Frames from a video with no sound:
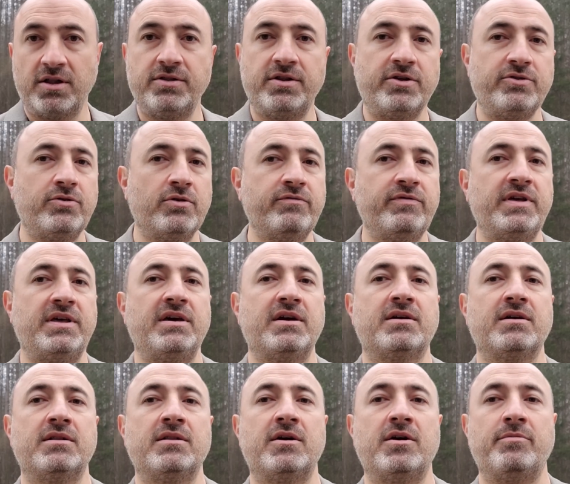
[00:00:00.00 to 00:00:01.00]
The new
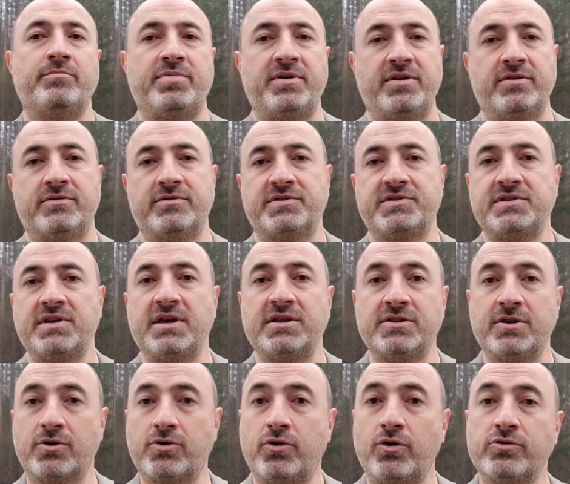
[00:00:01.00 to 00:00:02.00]
vehicle appears in
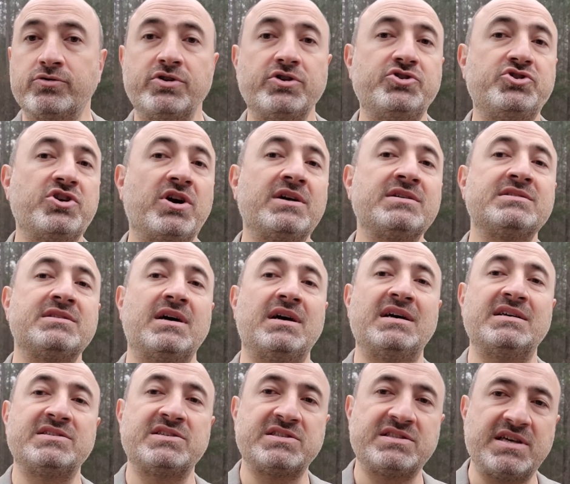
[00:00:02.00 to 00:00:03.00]
the code just
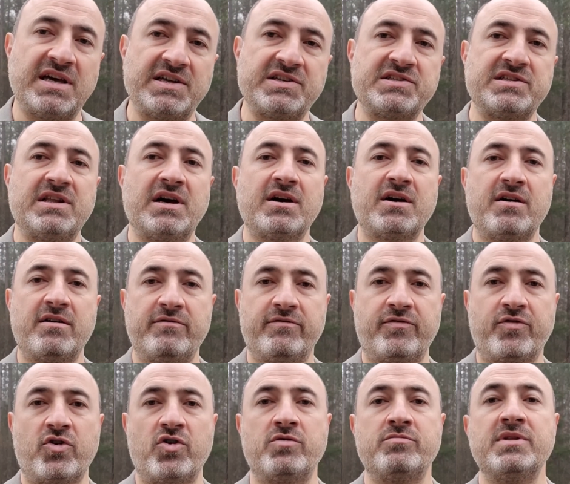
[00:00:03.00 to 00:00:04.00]
as Tesla
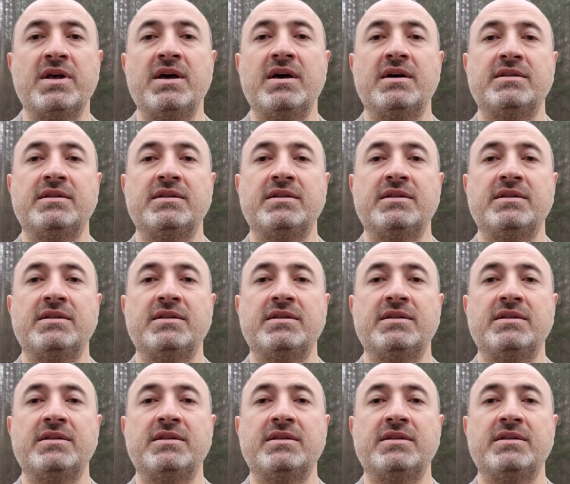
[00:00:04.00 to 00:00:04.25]
confirmed